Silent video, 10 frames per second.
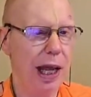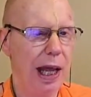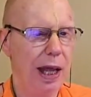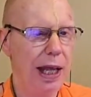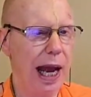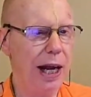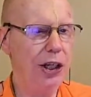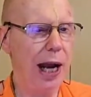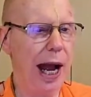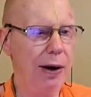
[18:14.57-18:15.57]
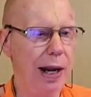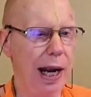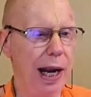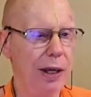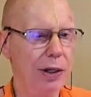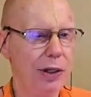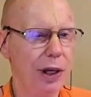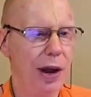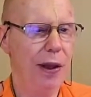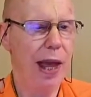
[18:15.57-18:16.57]
the Acharyas,
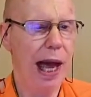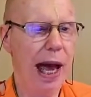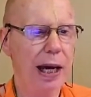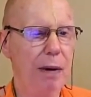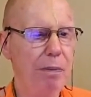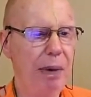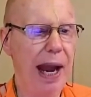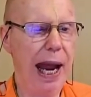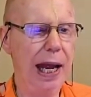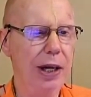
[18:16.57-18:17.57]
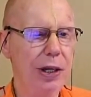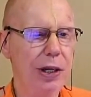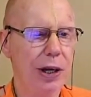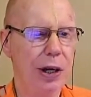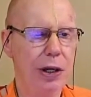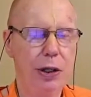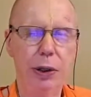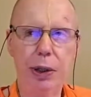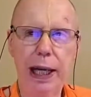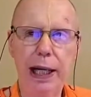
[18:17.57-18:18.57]
are compared
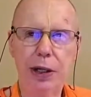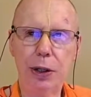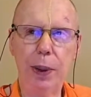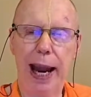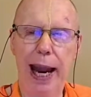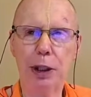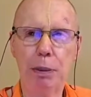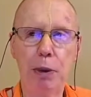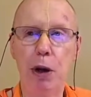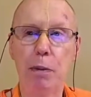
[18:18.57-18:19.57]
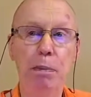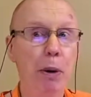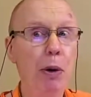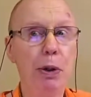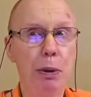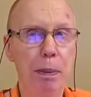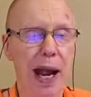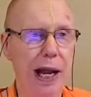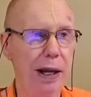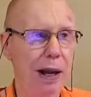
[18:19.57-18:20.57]
to expert
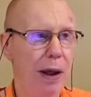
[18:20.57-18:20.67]
boatmen